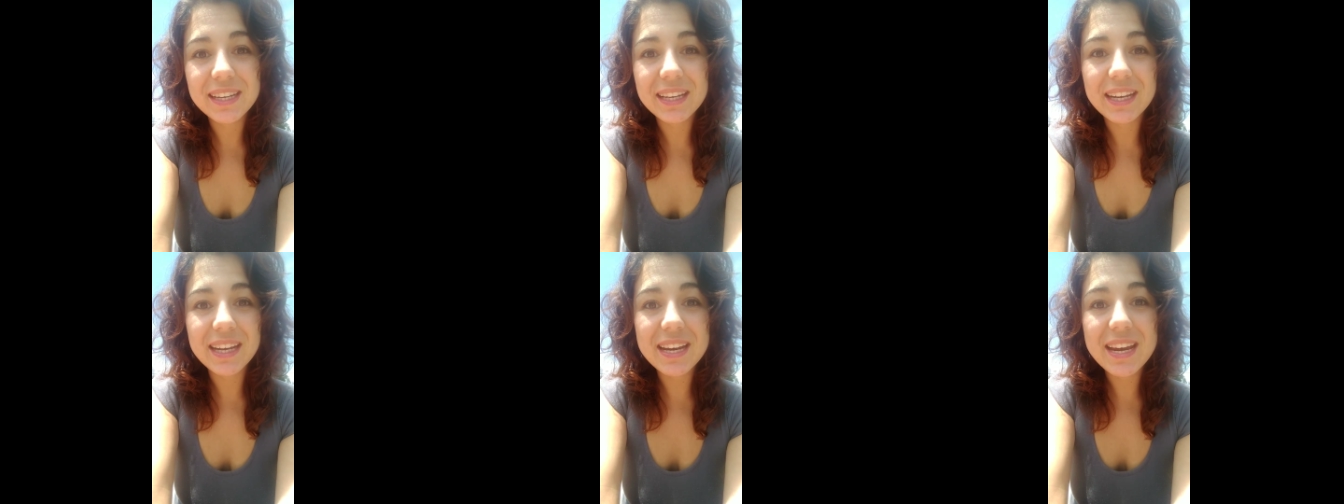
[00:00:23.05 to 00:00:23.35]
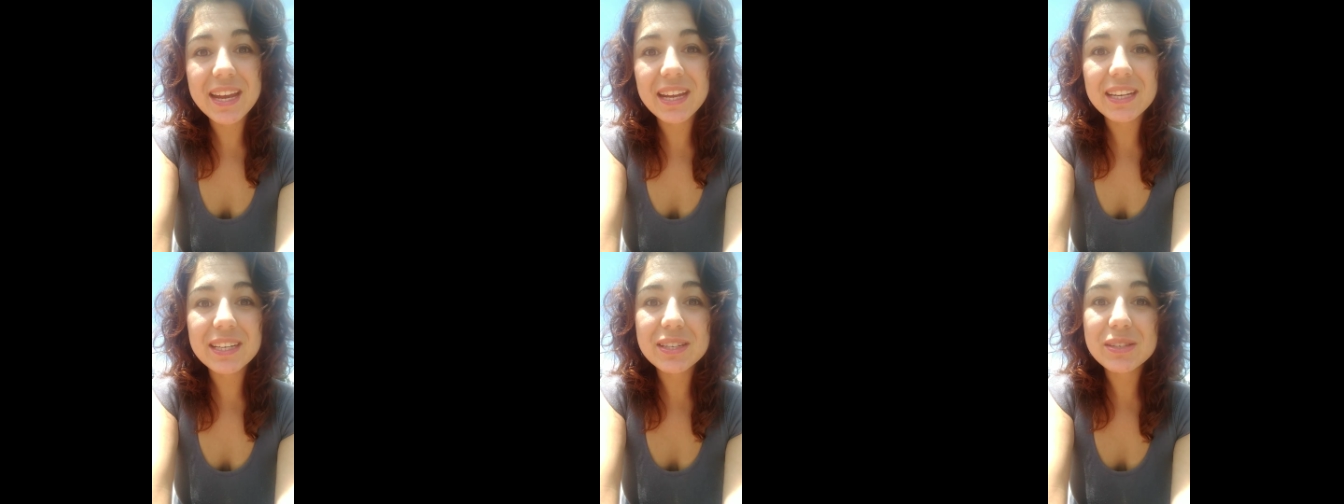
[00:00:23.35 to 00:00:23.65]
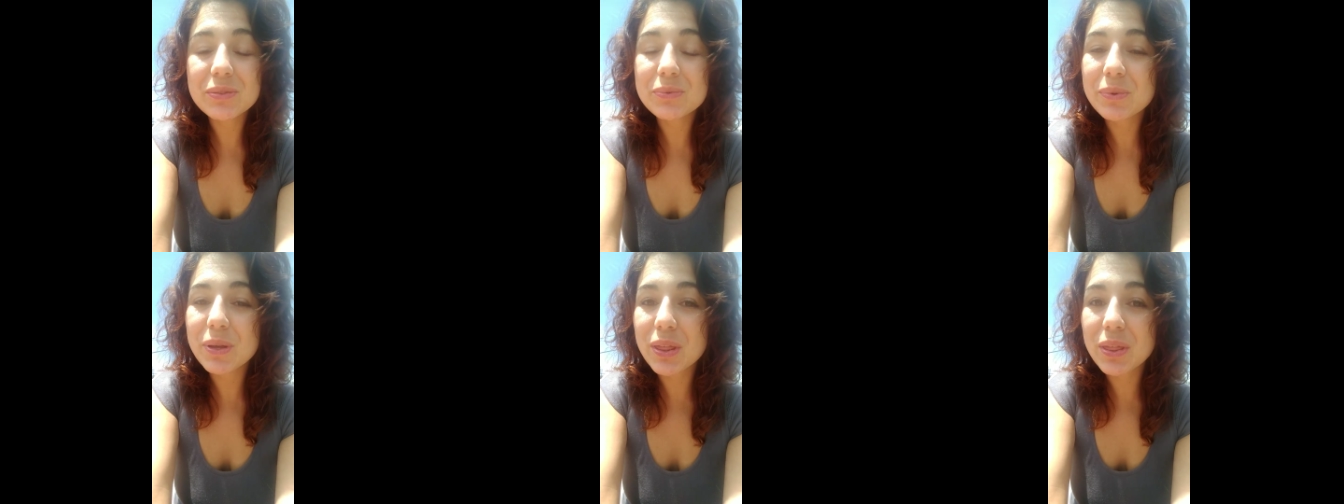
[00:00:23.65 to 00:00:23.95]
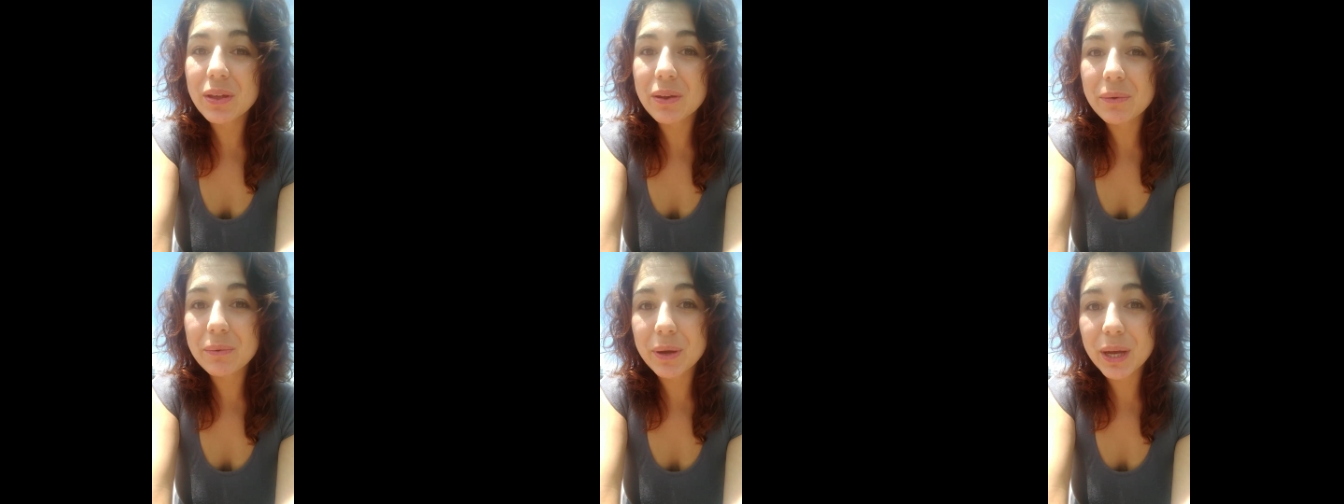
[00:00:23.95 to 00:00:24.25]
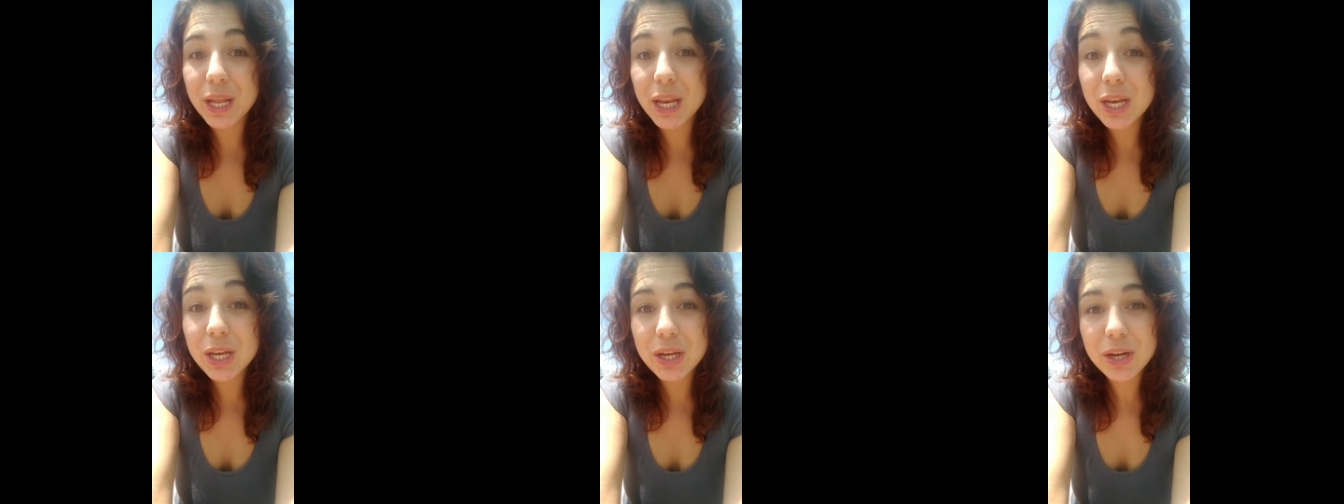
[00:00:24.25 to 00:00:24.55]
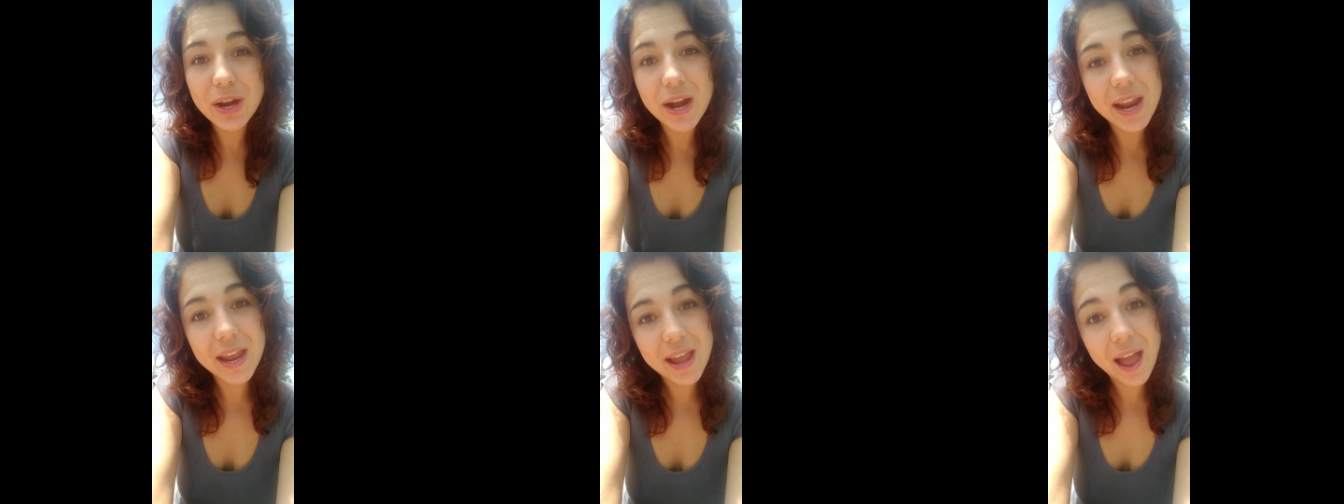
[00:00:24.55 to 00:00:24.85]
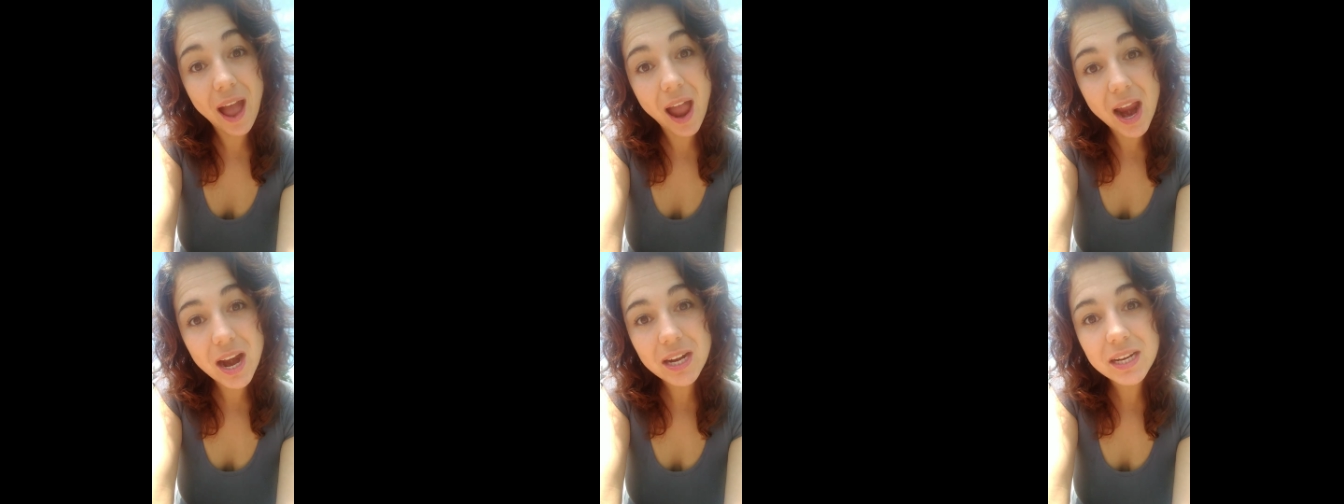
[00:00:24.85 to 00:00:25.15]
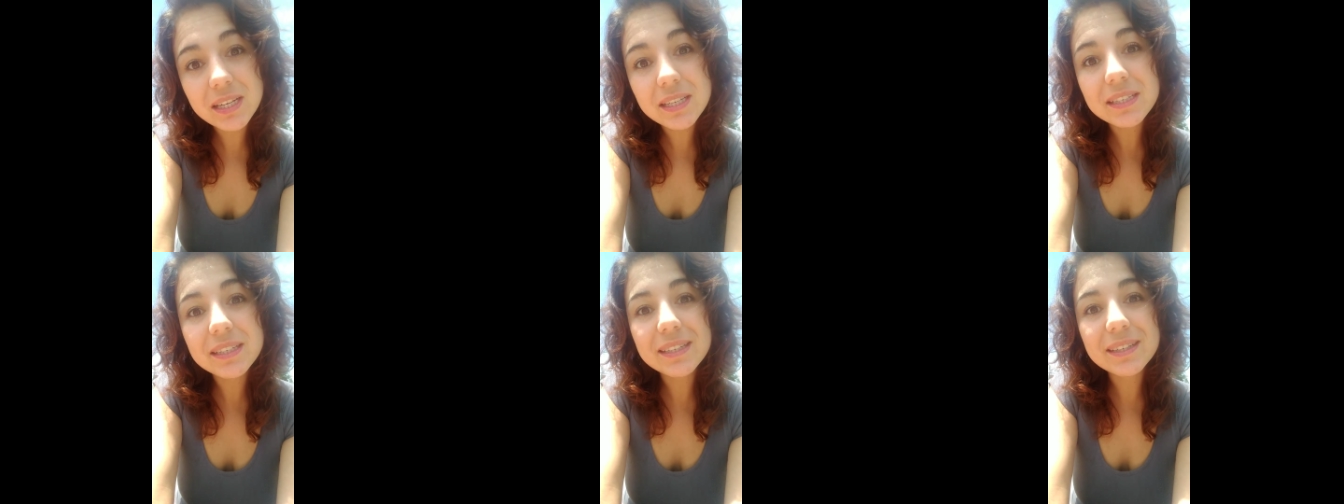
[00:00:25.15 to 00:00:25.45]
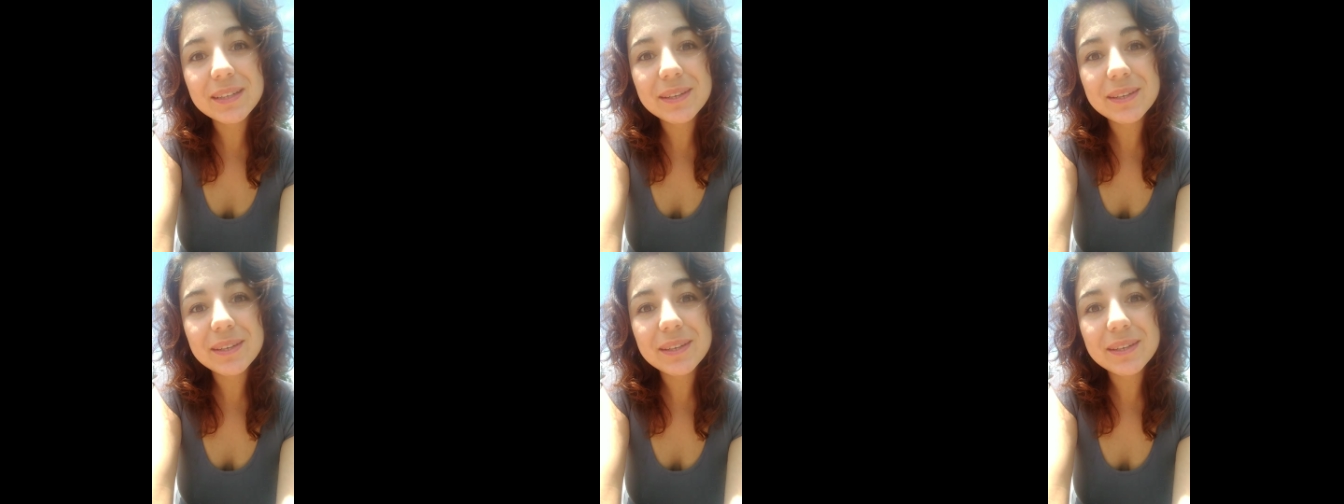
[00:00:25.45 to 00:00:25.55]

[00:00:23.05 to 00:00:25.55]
Connect with the one great heart.